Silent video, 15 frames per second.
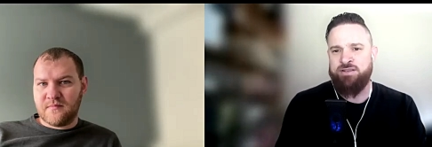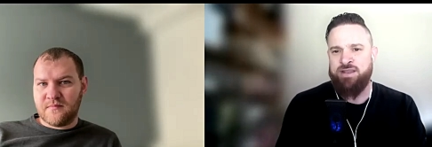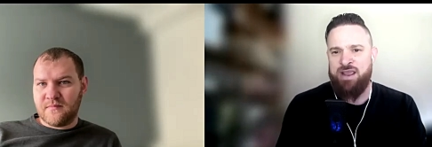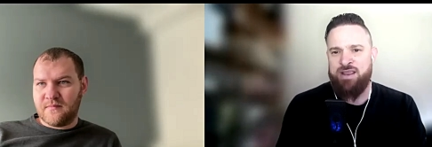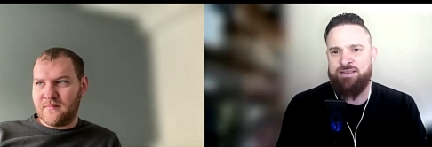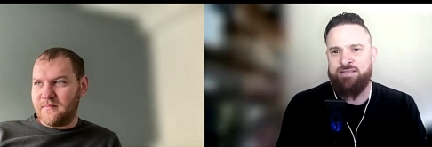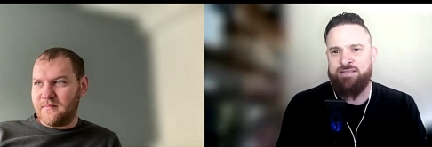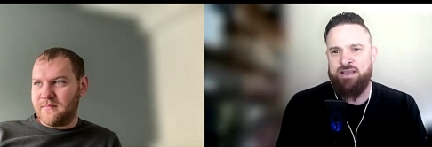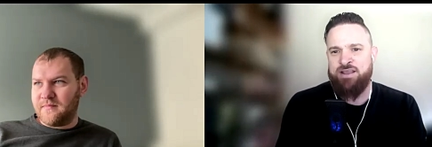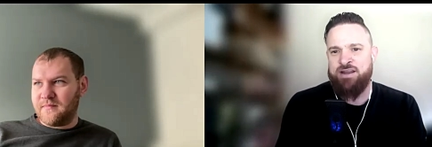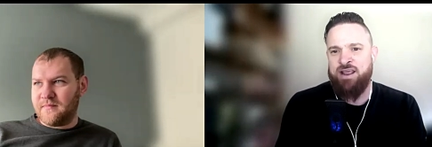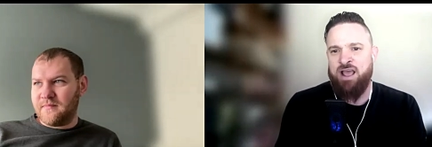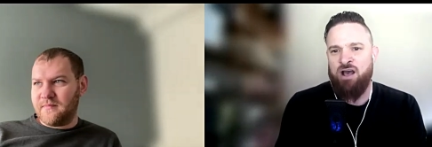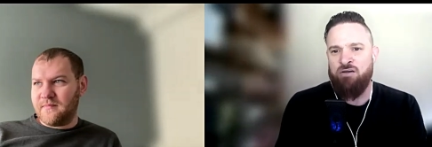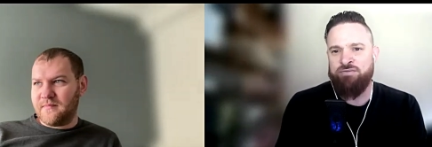Speaker 1: data and
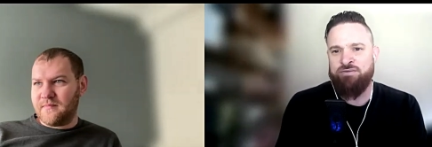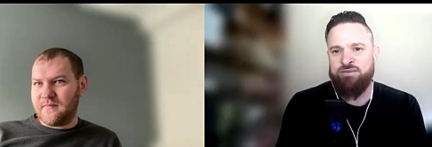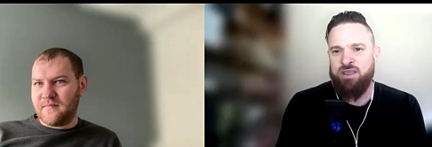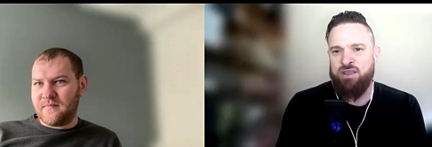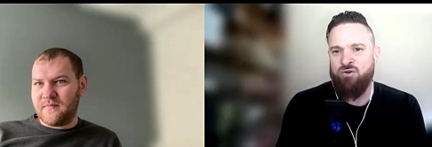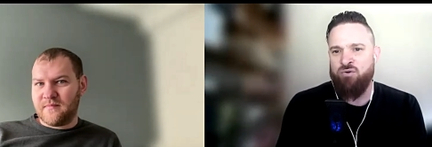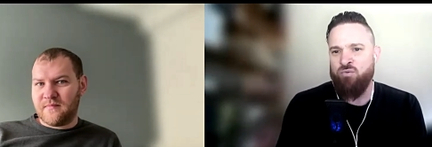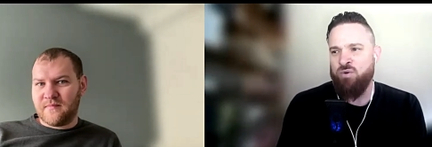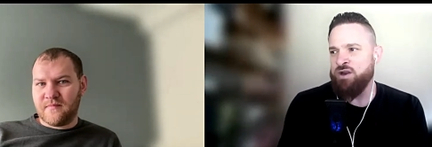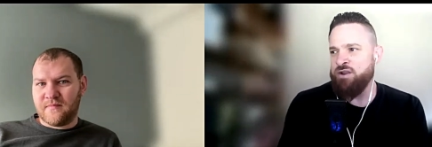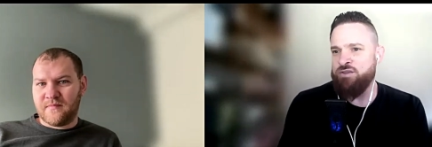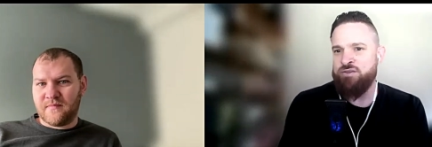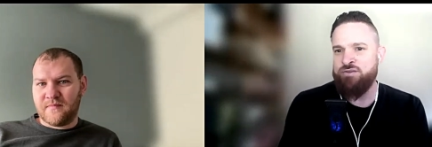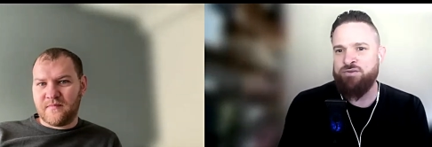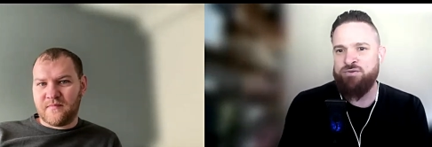healthcare what are
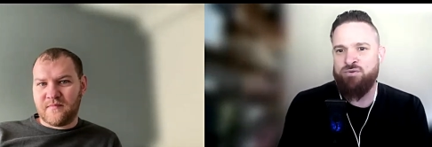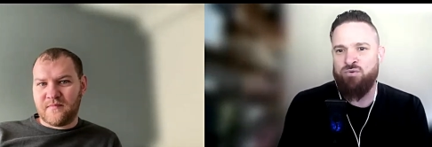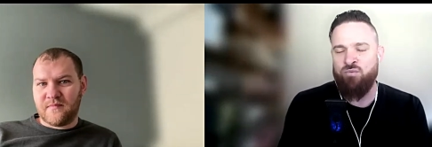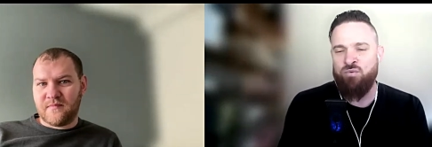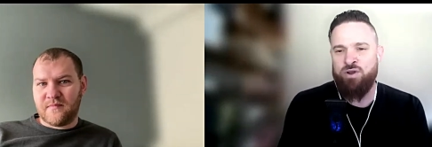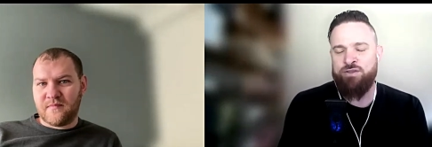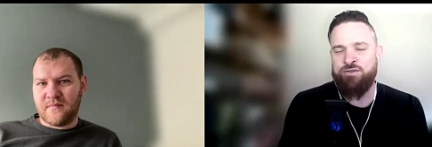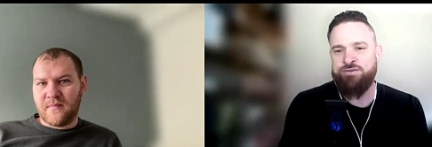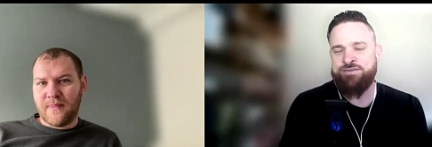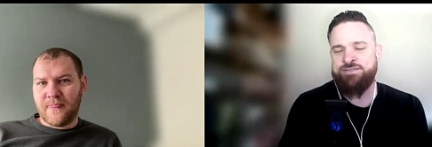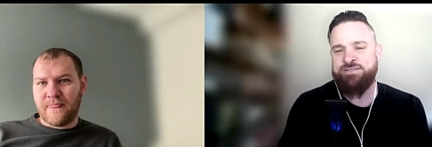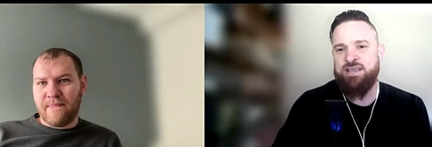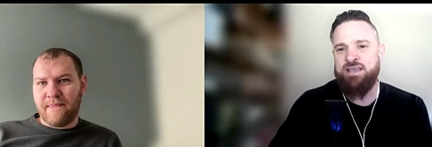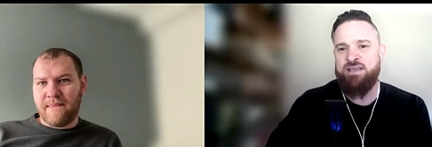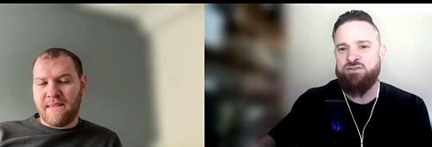you what are you
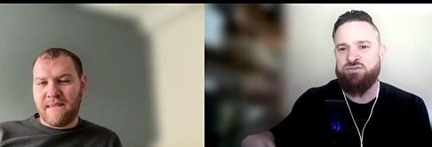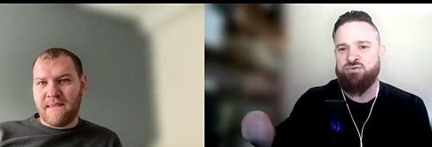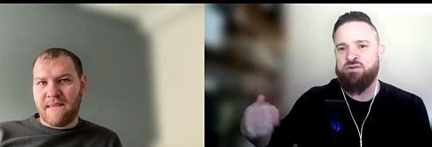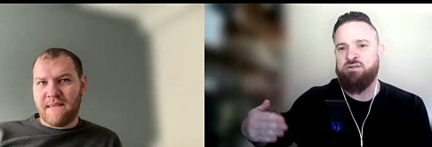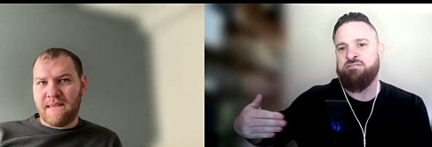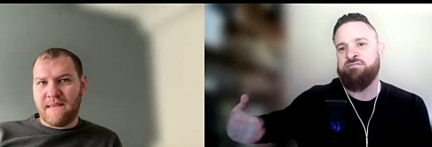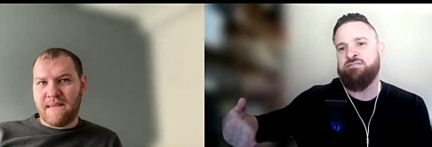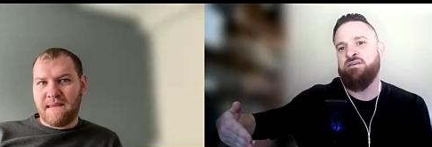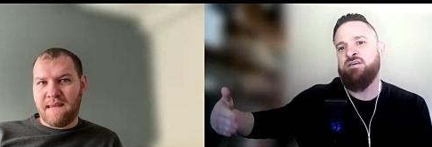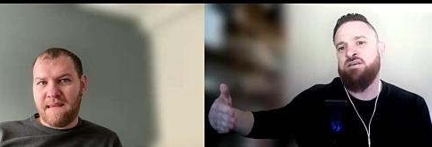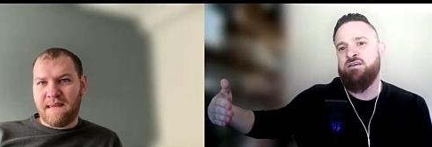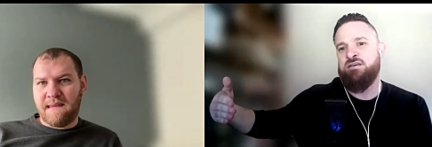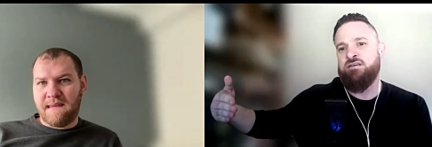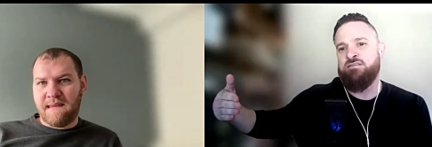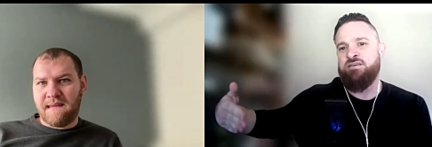seeing sort of
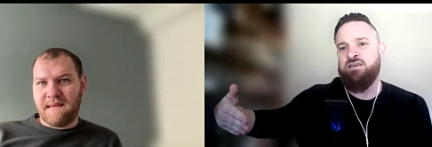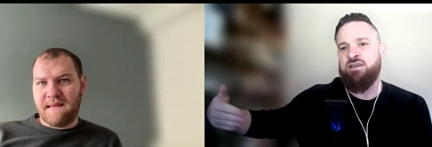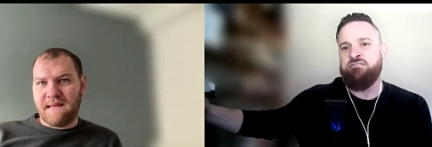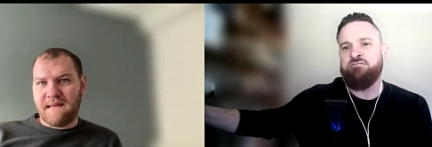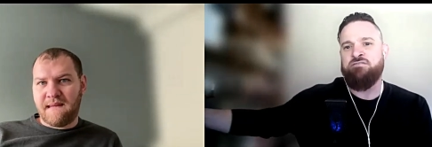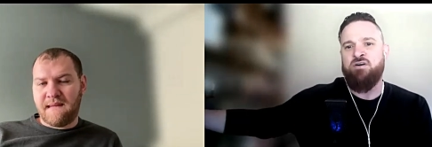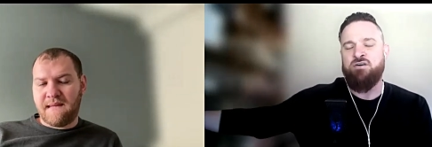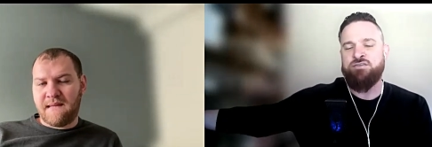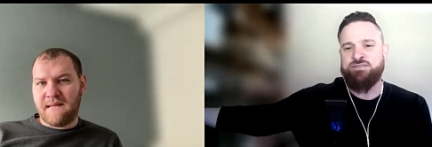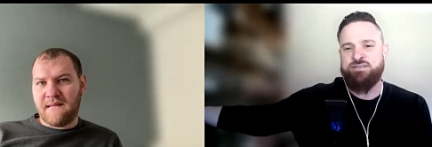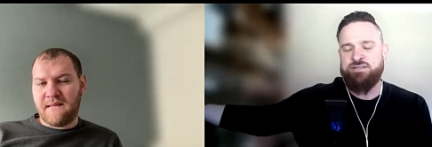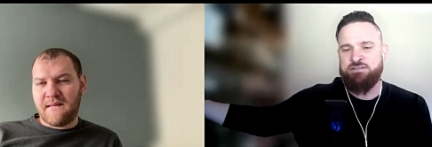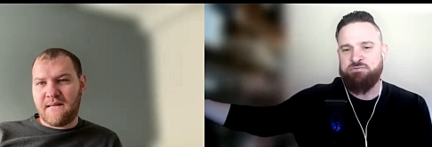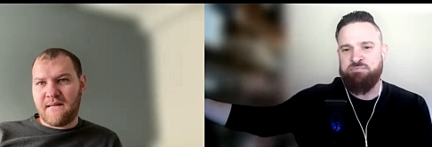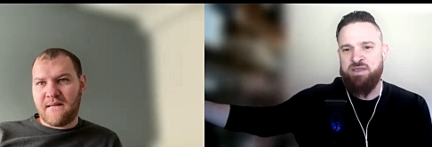the
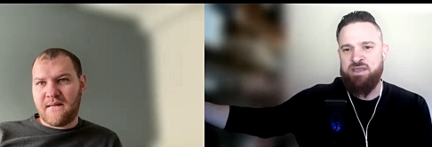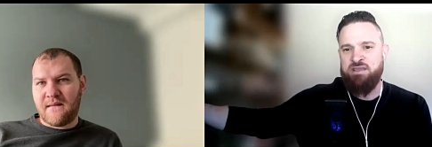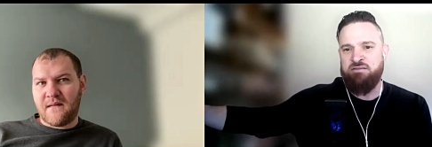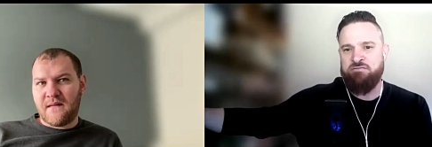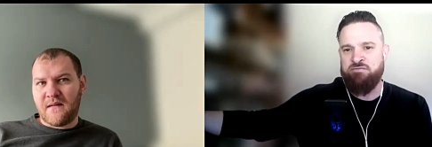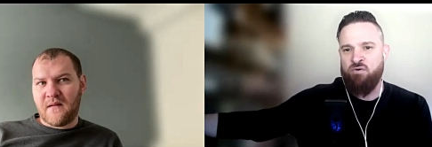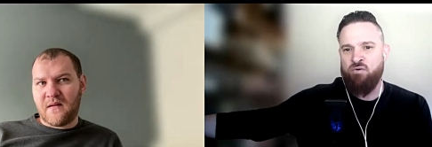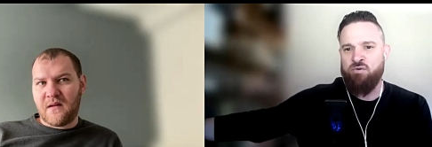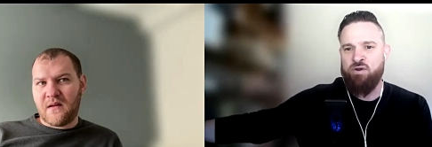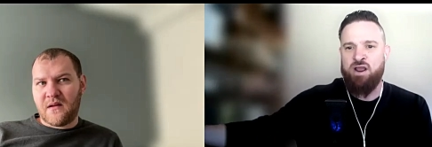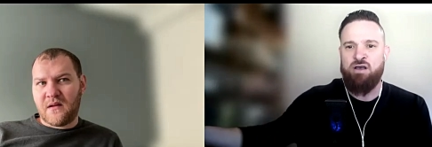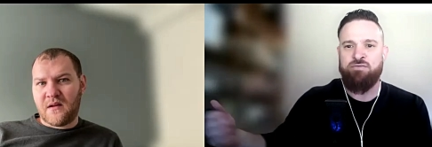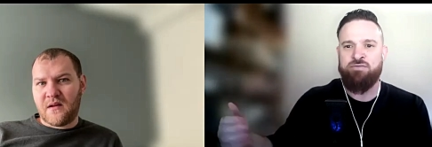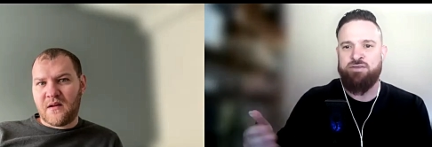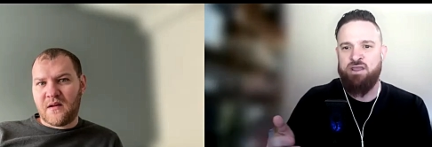advances being for
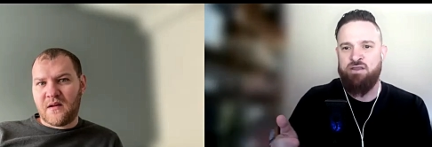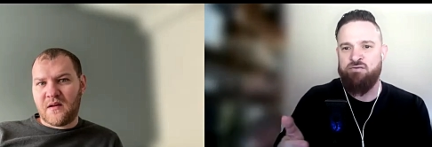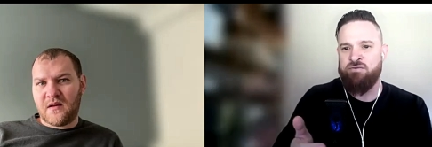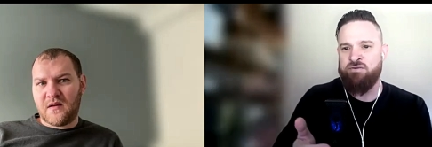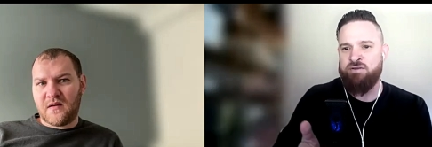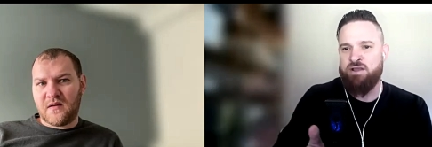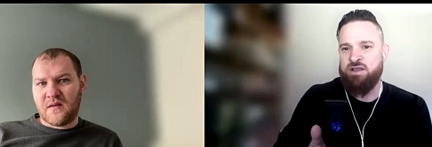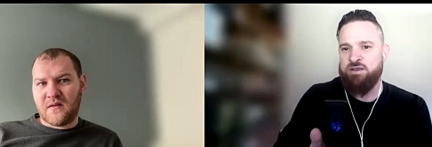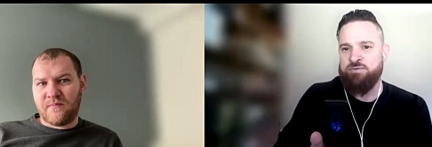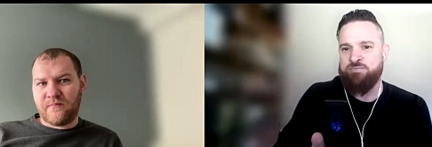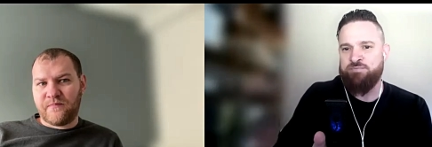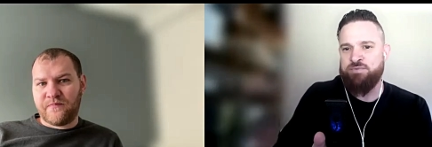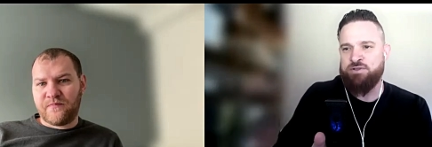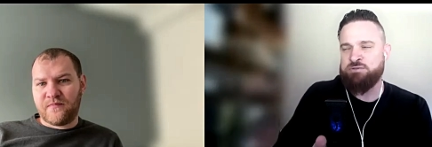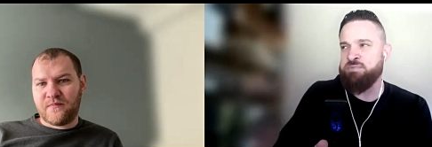healthcare
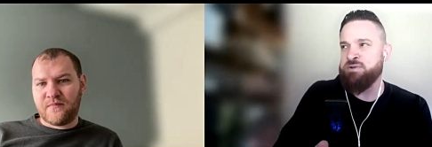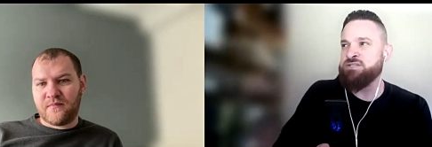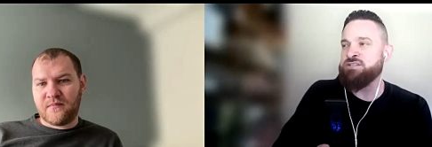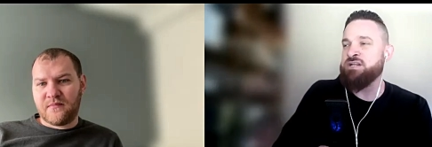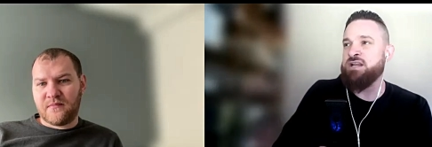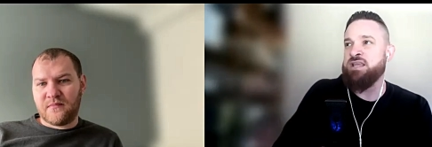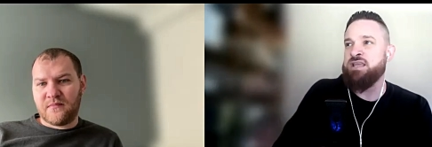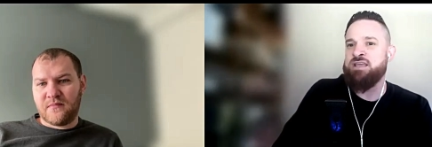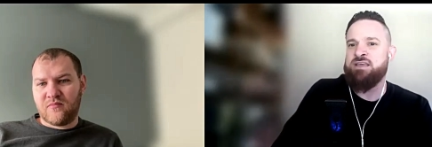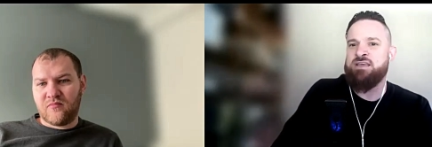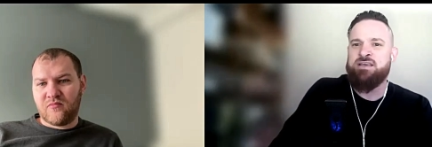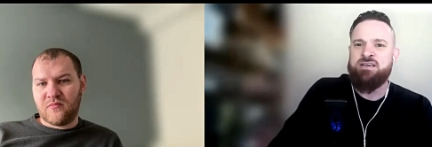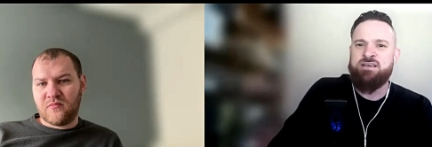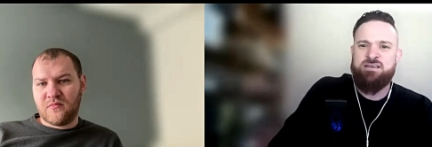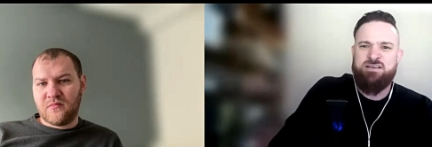um, especially
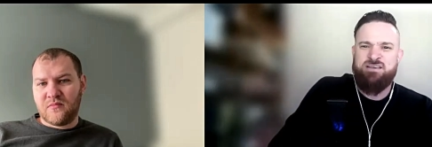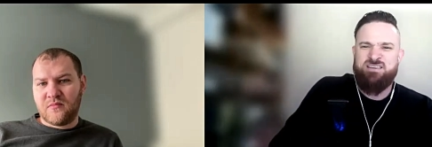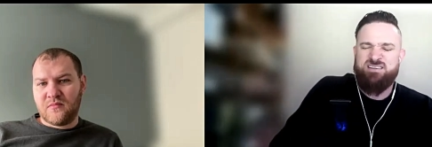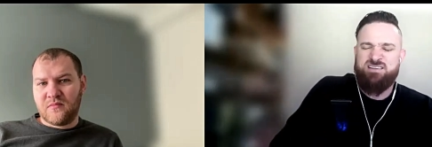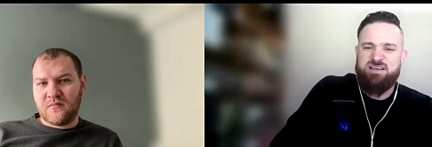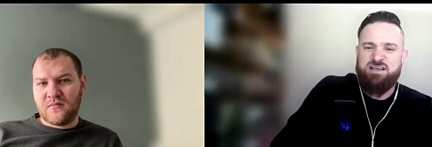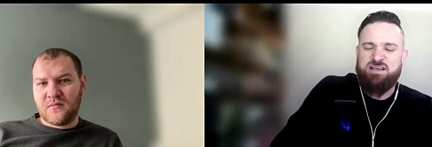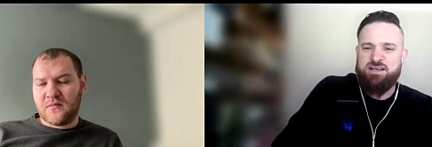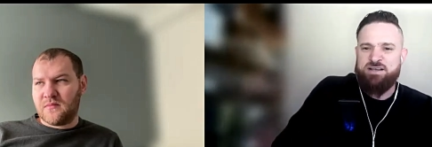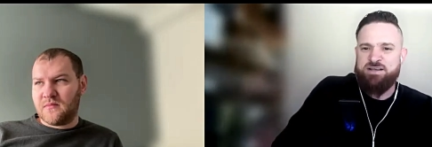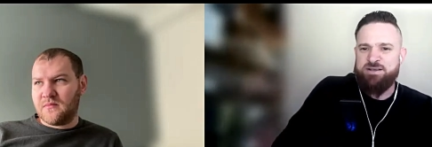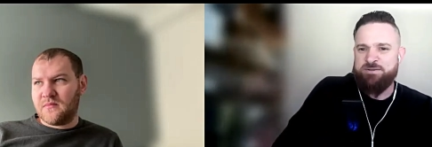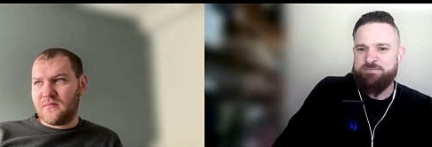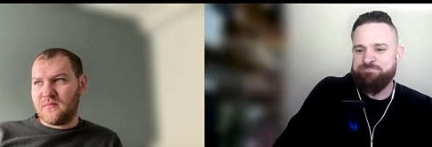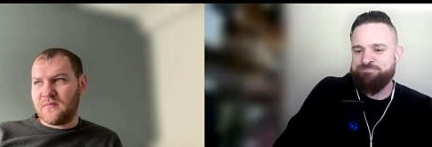
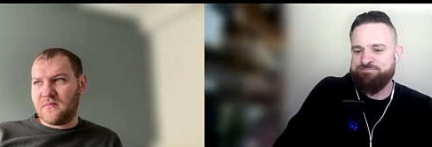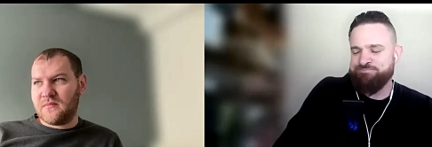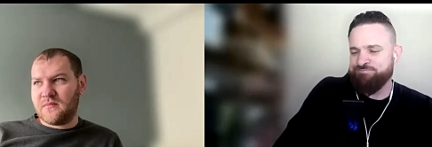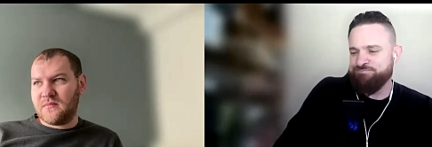um,